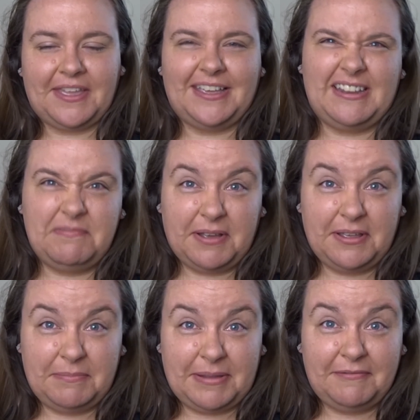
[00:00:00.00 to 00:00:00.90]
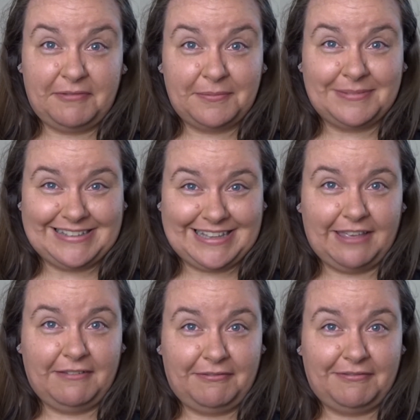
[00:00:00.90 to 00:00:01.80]
I did buy a bit for
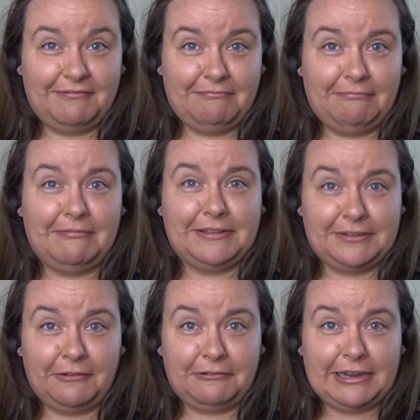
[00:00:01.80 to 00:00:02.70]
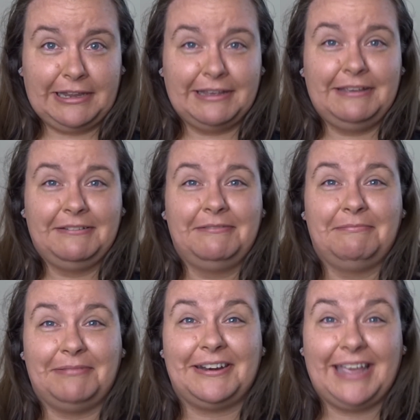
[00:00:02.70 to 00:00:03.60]
myself, sorry,
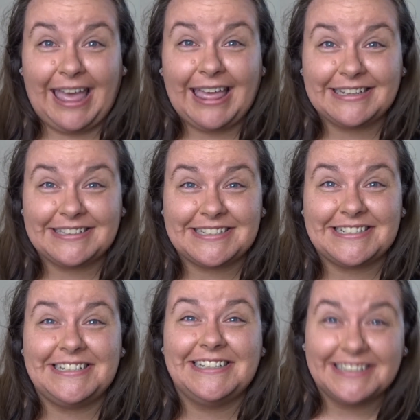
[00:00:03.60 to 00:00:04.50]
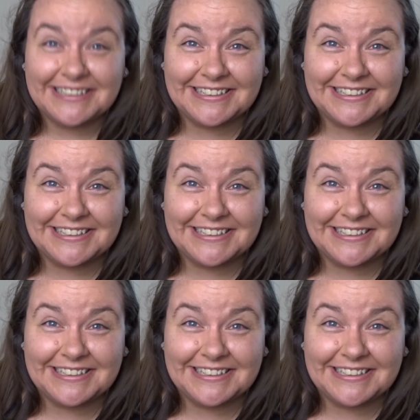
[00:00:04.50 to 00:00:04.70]
but I had to.